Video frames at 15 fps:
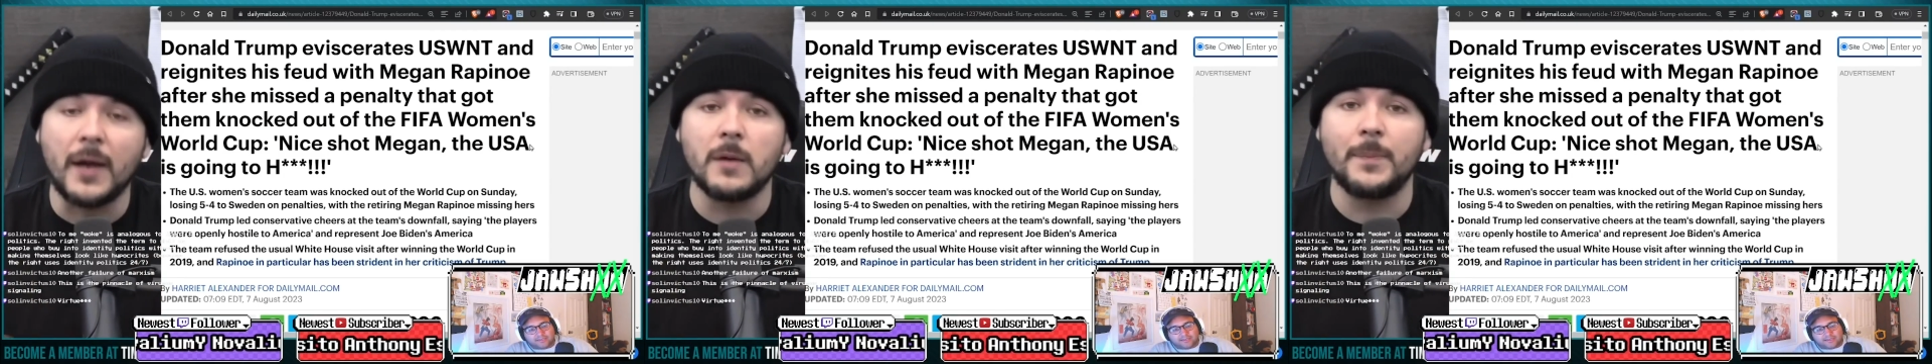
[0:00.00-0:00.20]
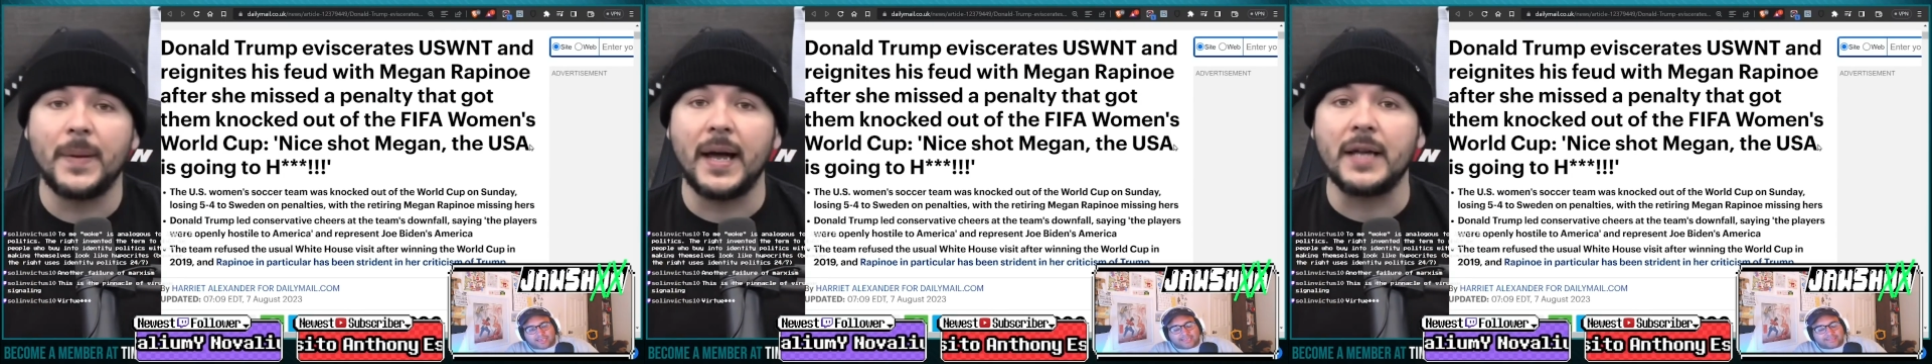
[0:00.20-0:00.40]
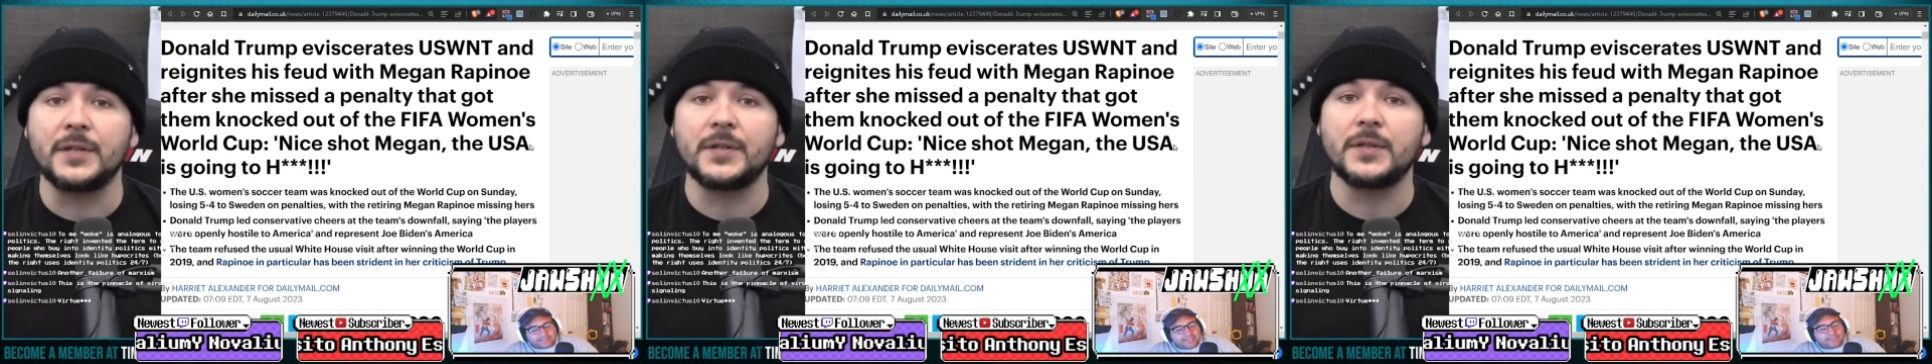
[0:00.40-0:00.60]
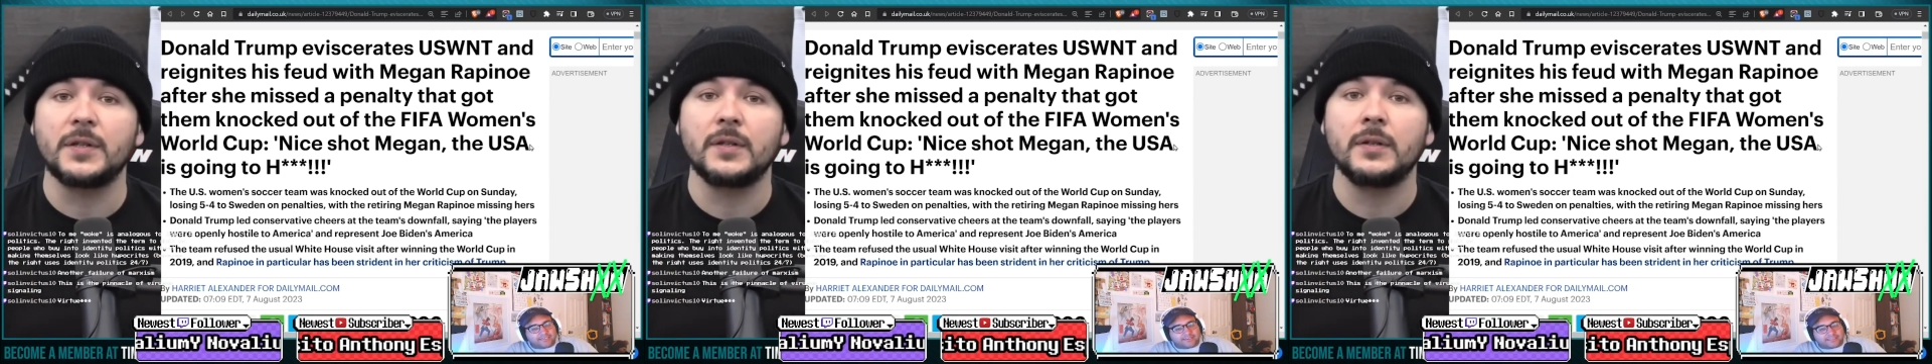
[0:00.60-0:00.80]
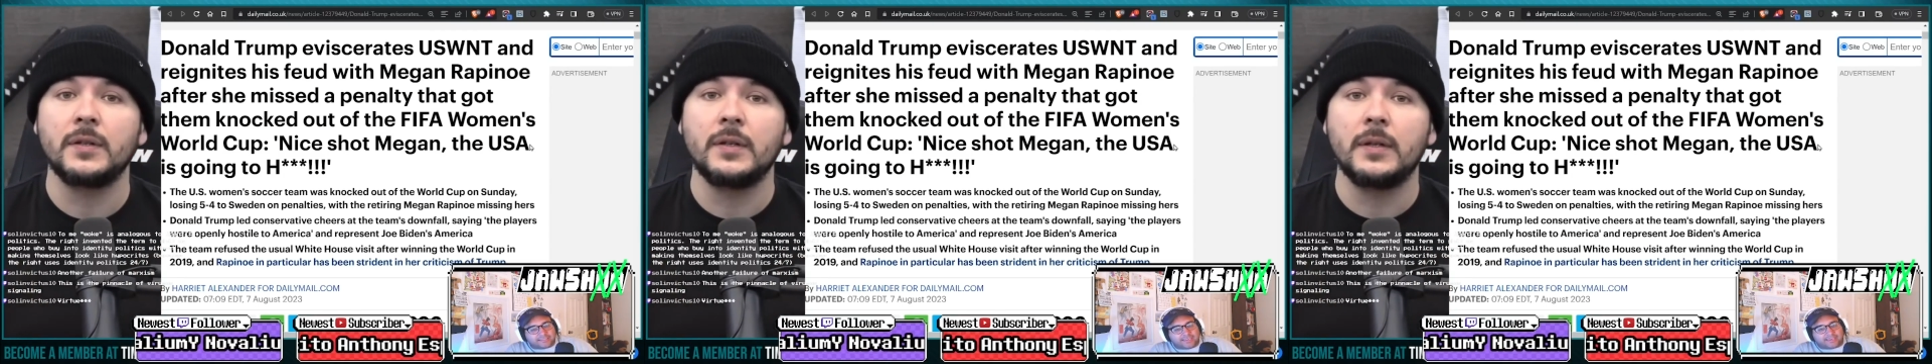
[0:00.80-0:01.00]
At the end of
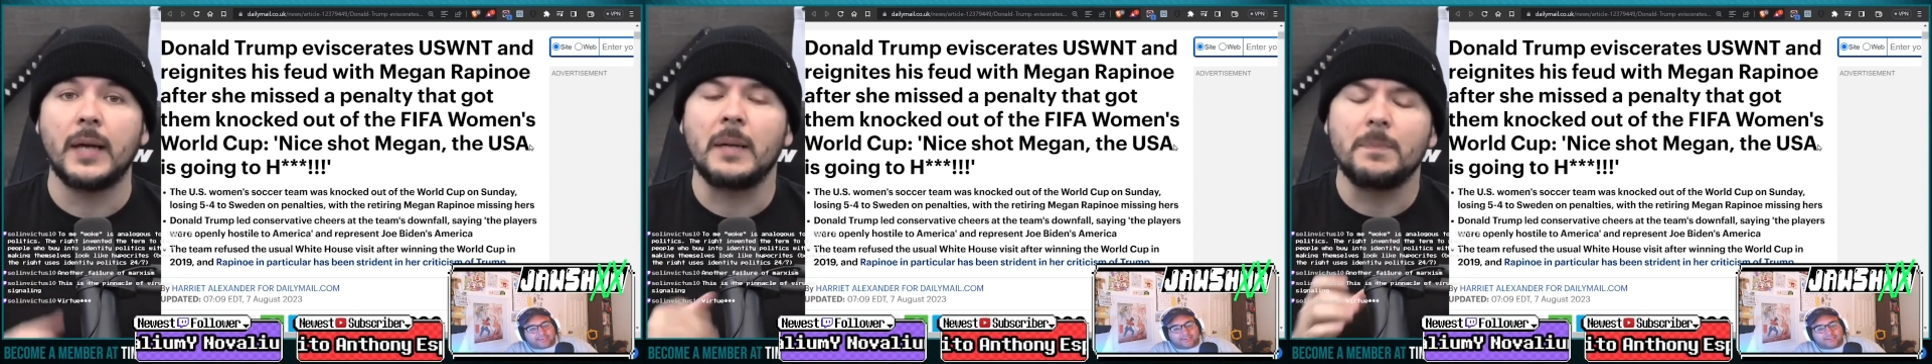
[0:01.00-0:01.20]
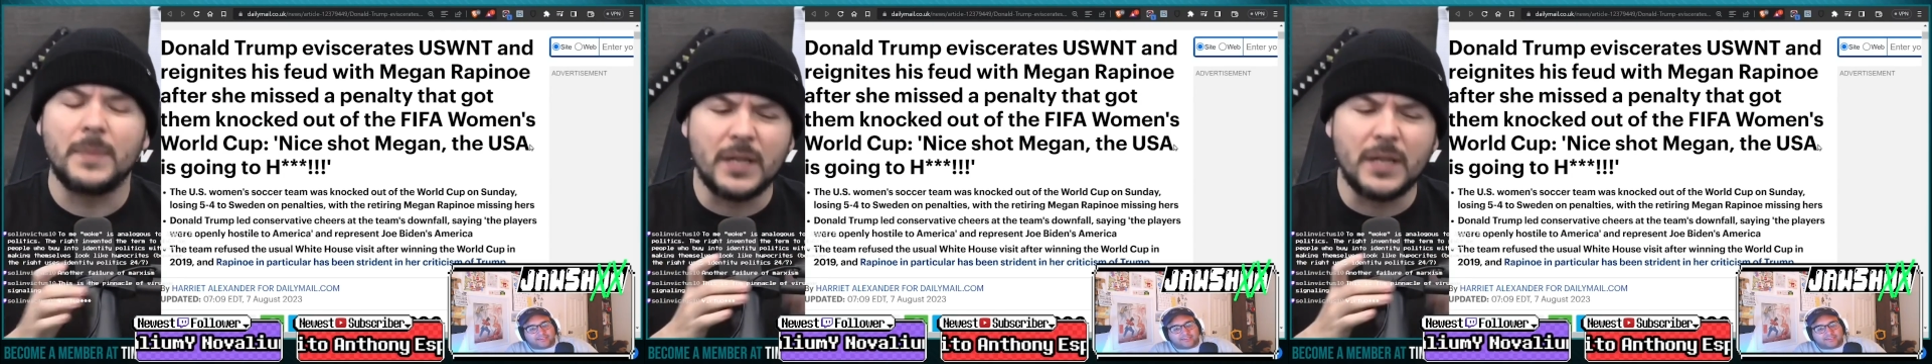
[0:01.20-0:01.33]
the day,